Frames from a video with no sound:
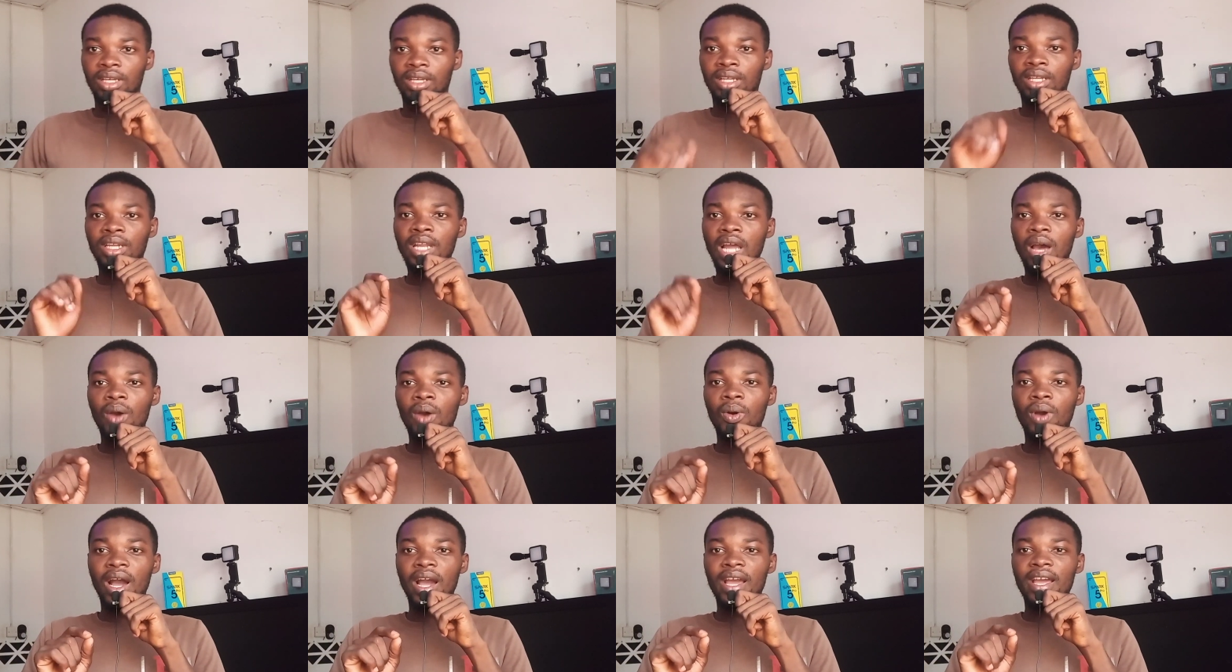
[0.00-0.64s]

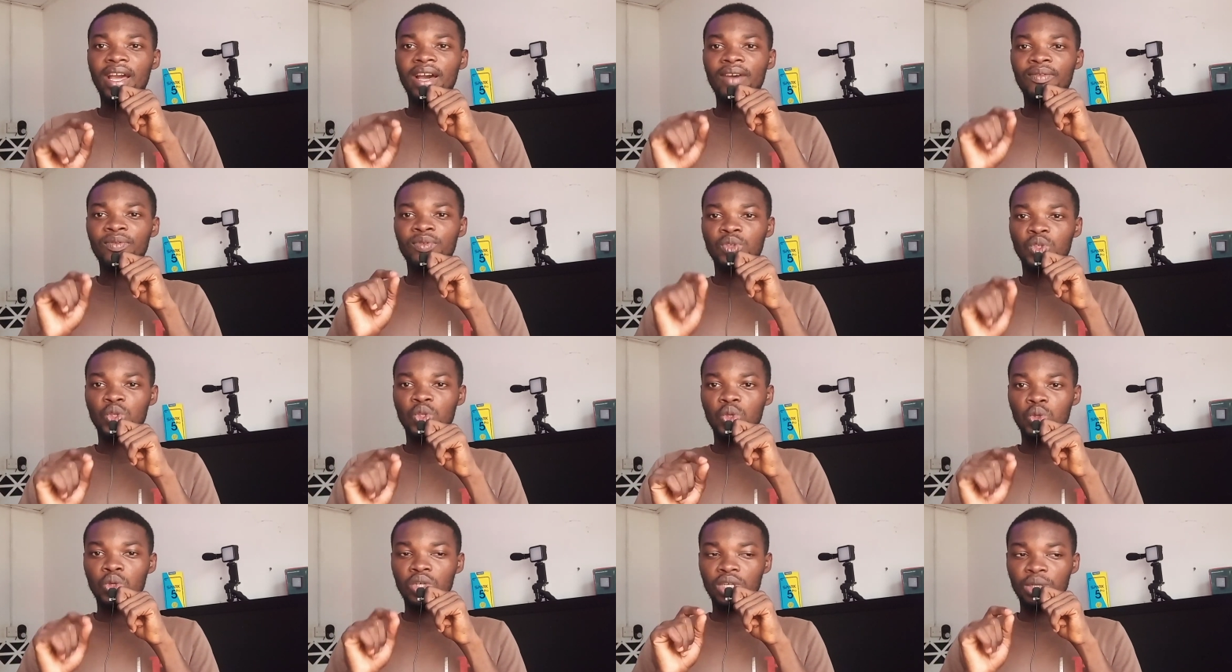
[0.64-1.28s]
Now, I have
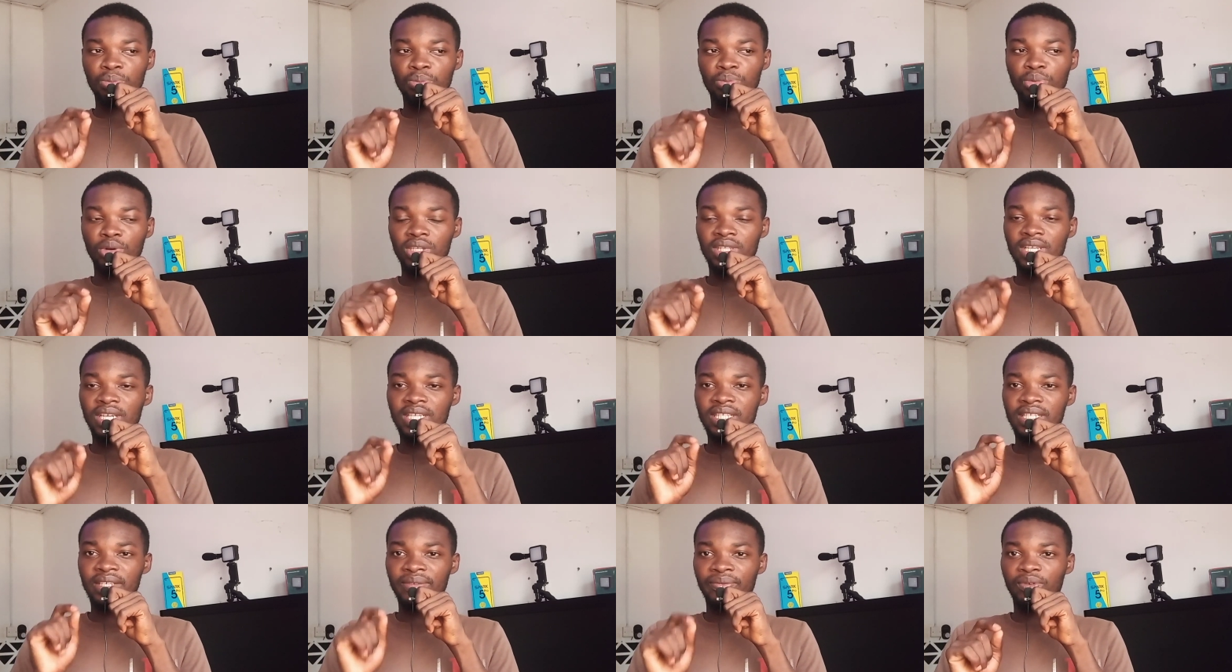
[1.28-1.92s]
two
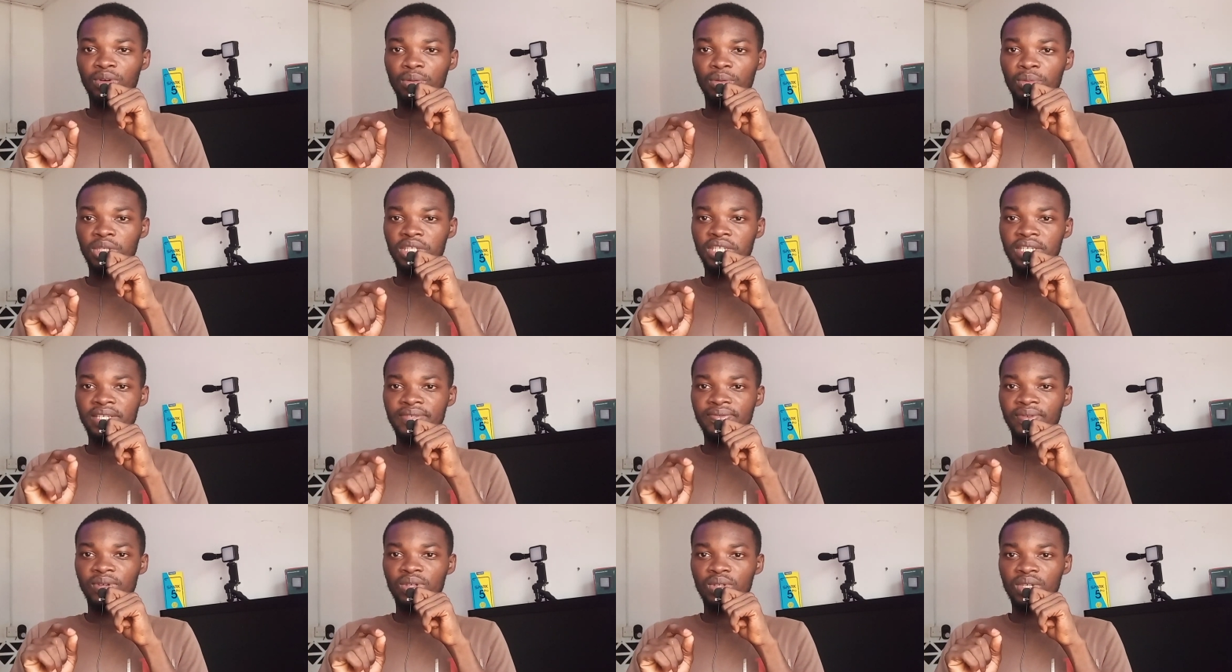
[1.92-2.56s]
important
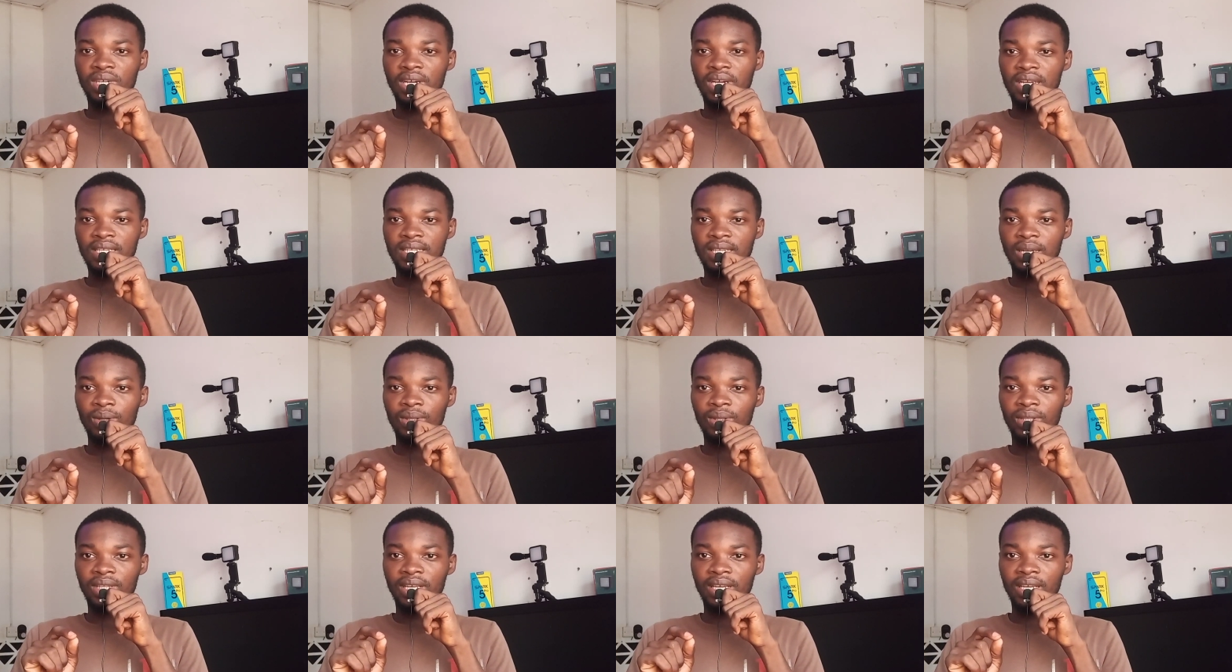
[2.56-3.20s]
informations for you guys
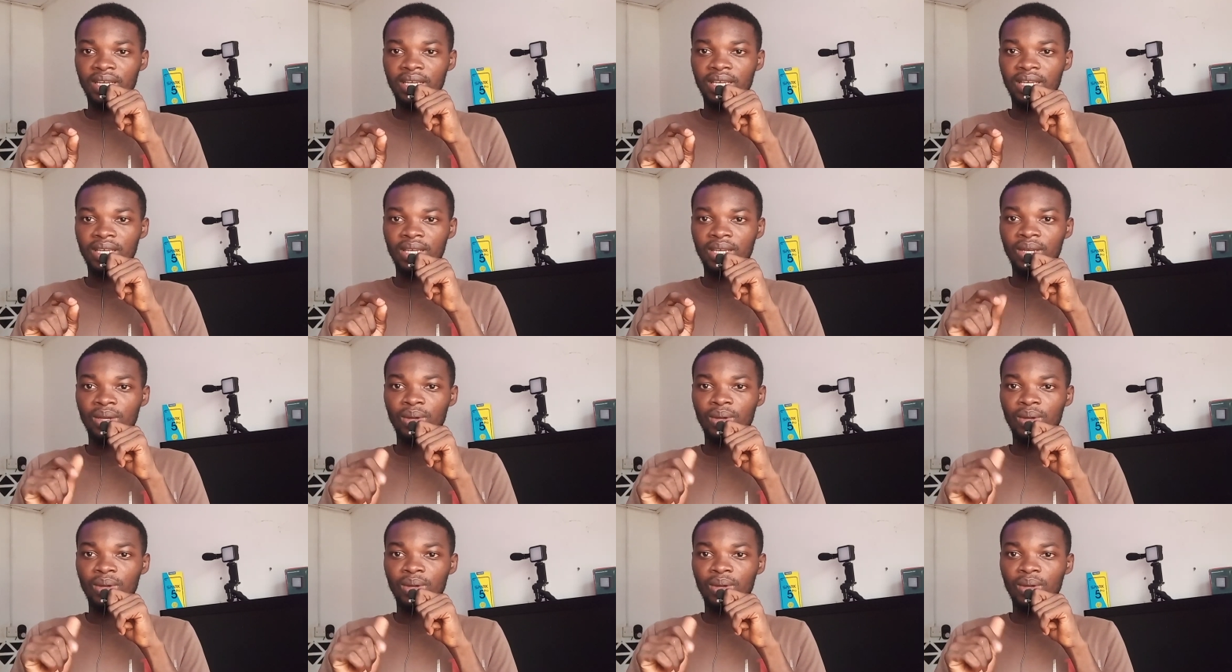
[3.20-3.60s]
out there.